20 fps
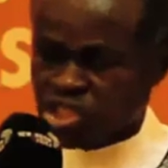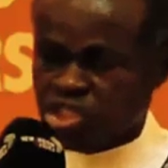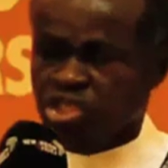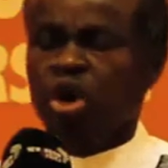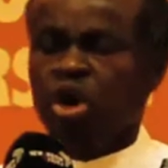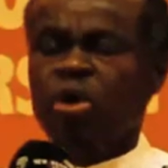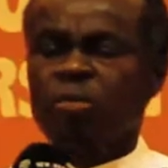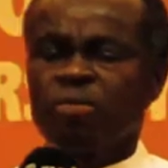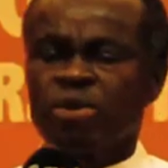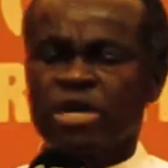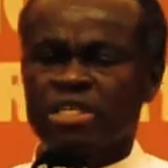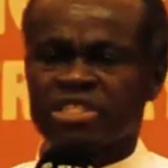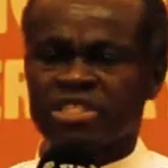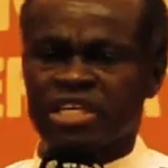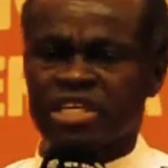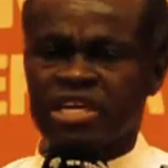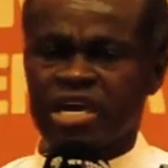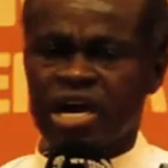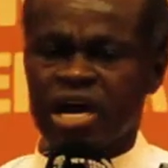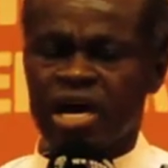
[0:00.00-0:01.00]
comrades
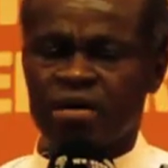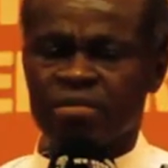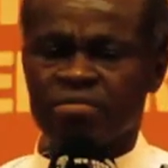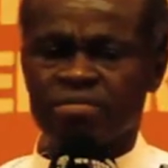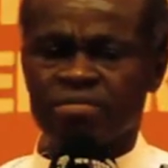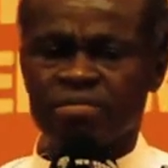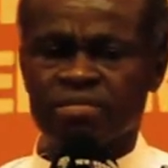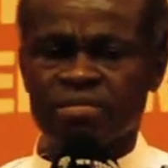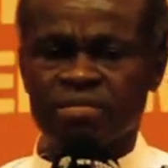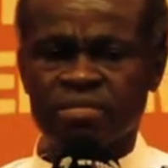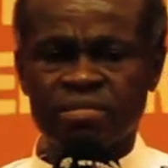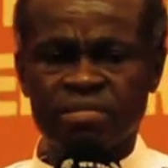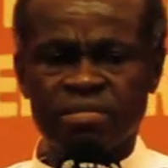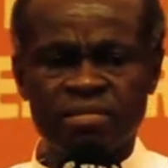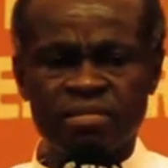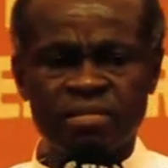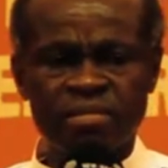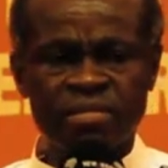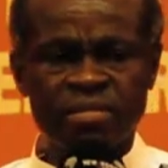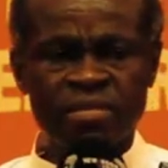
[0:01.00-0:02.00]
in arms
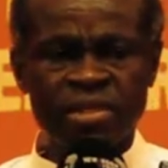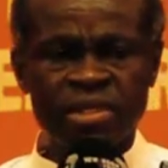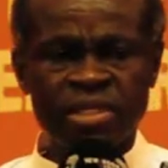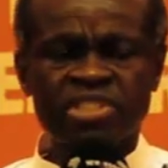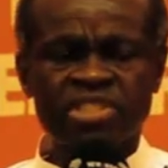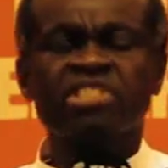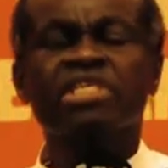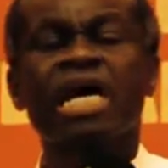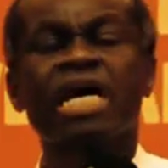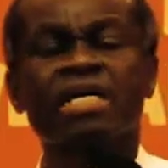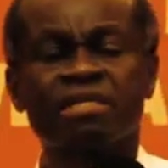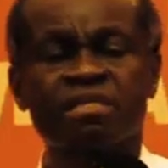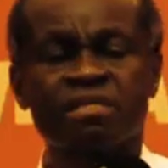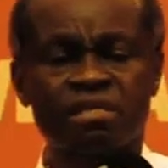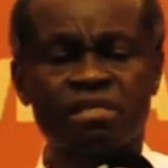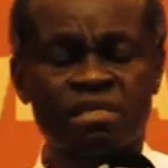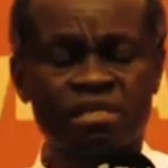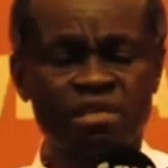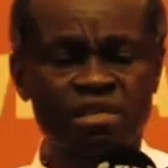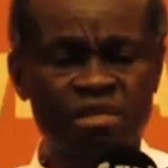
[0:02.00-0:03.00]
sat
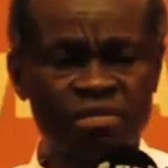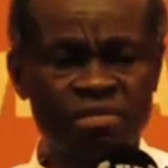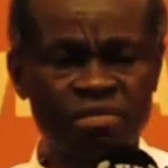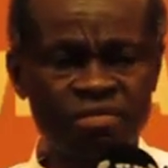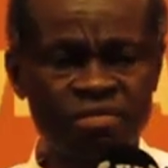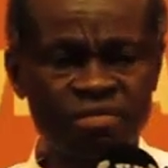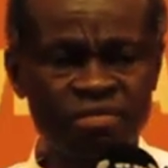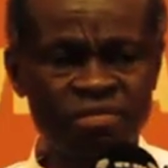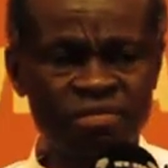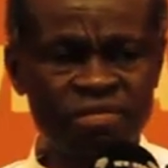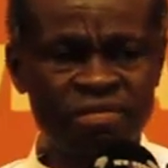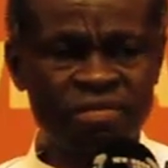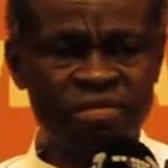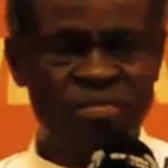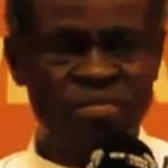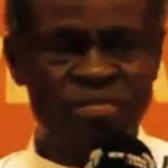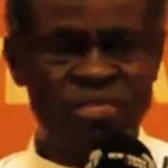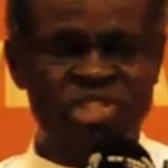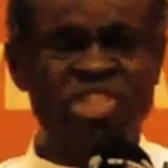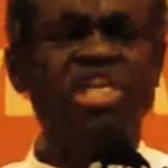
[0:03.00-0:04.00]

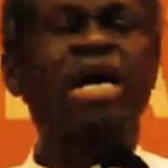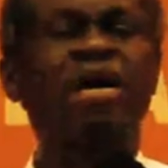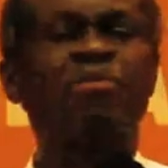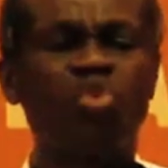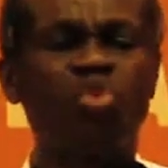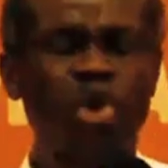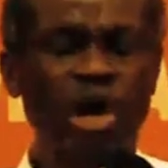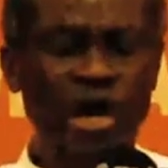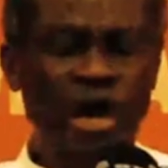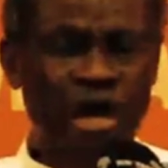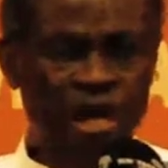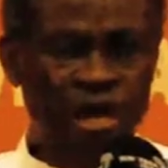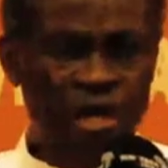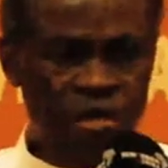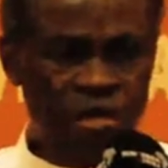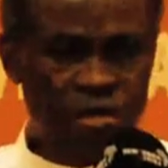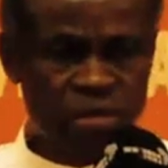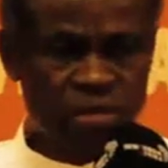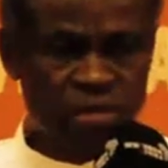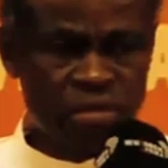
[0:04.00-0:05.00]
somewhere
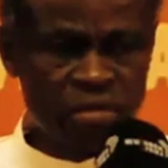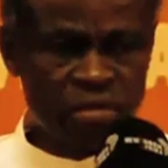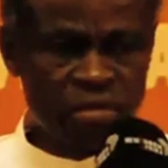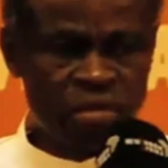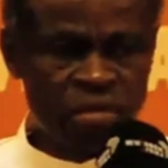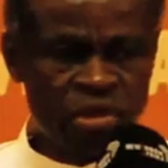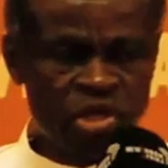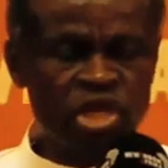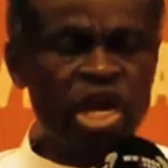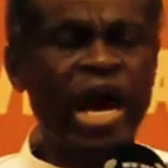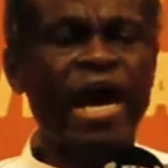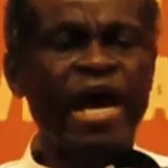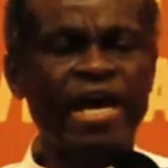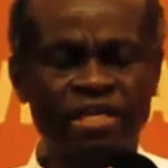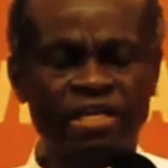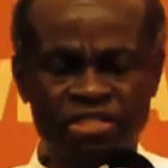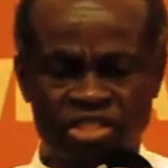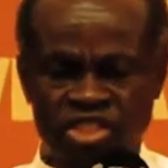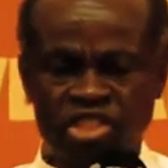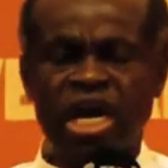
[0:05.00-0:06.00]
here
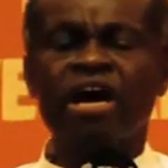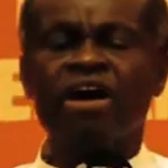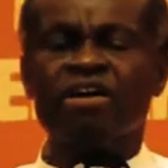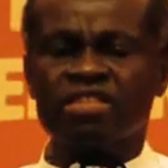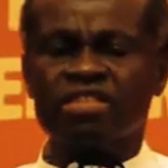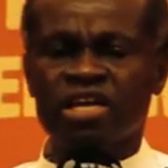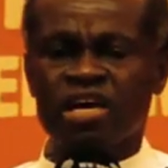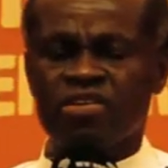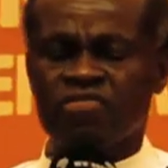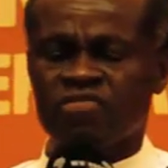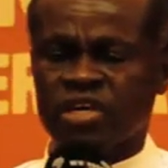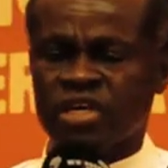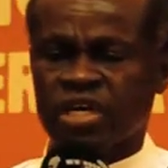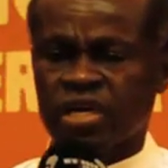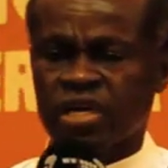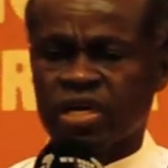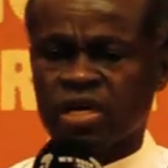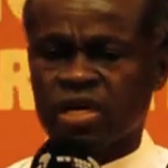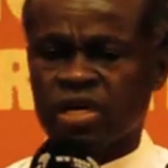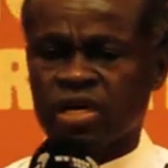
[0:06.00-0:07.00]
in South Africa,
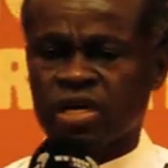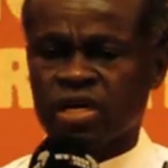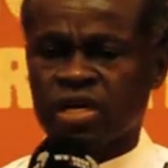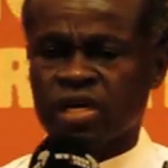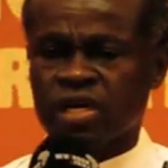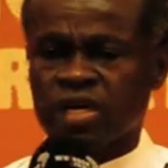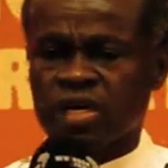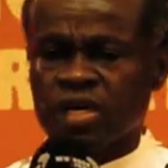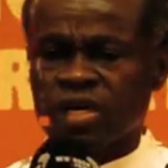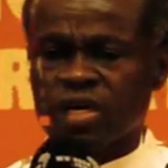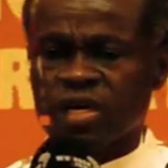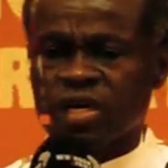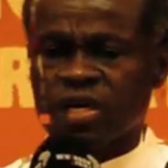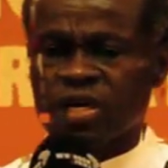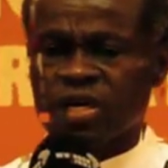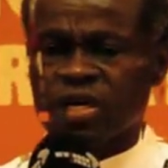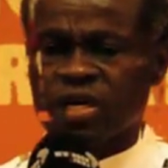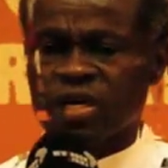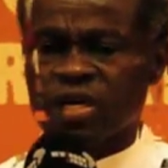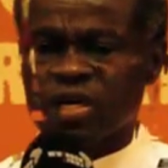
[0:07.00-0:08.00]

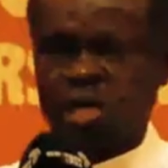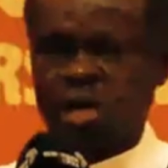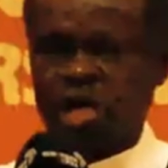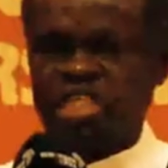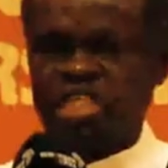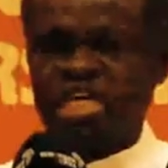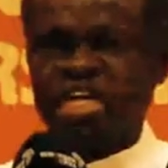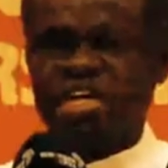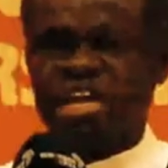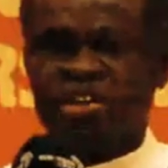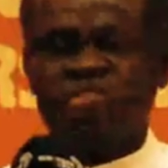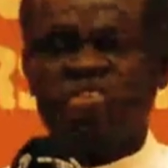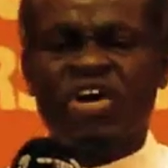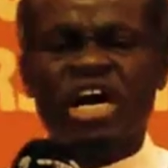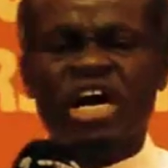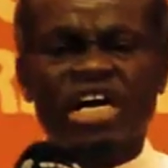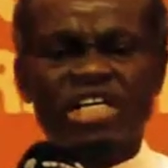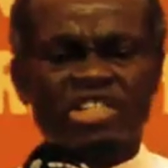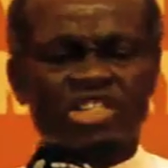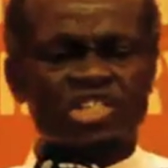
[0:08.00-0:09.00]
and the
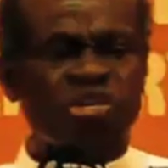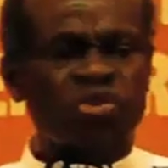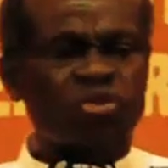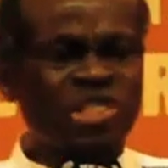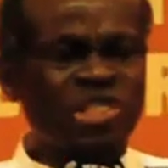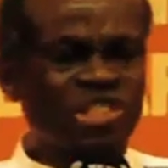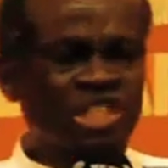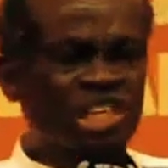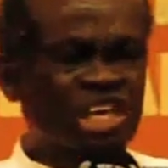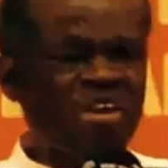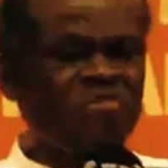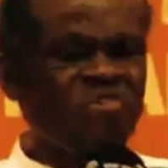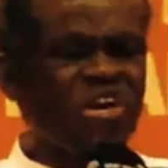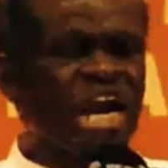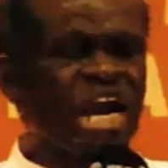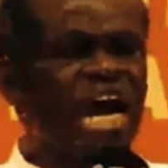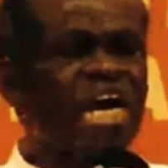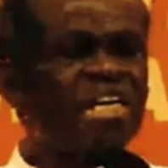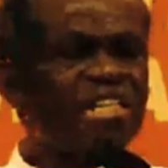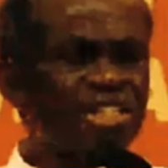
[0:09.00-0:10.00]
revelation was given
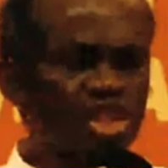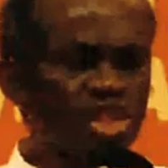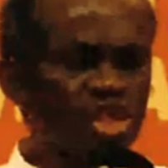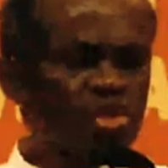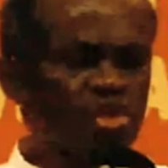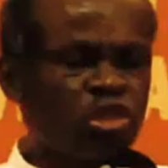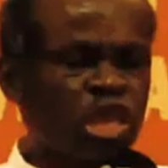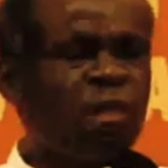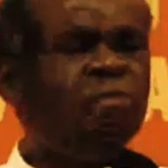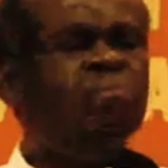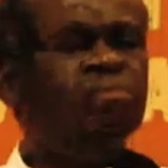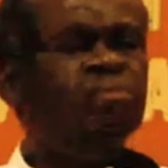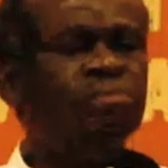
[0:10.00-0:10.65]
unto them